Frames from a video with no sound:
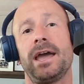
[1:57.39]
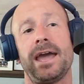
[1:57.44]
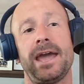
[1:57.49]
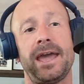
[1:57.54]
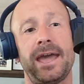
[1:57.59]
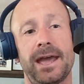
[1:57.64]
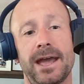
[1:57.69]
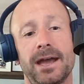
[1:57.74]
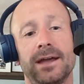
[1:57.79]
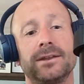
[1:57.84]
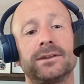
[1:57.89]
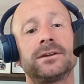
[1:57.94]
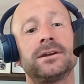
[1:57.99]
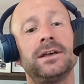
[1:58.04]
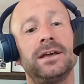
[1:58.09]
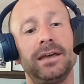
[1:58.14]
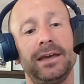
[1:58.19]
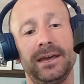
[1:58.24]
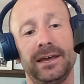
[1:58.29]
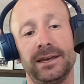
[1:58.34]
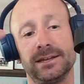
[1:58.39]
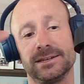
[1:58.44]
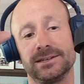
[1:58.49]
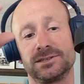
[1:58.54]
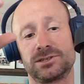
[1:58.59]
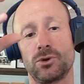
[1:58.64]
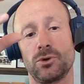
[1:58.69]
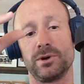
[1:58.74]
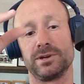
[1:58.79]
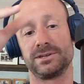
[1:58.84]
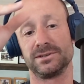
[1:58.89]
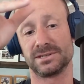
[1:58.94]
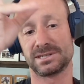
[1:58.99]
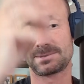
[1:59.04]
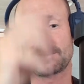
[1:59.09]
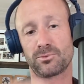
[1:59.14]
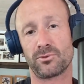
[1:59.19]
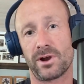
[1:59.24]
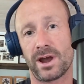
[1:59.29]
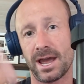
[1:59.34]
and it's going to
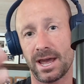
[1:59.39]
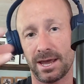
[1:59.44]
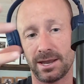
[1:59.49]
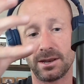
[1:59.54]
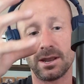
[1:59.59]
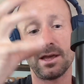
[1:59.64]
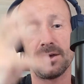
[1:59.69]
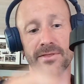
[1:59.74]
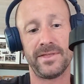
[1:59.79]
spread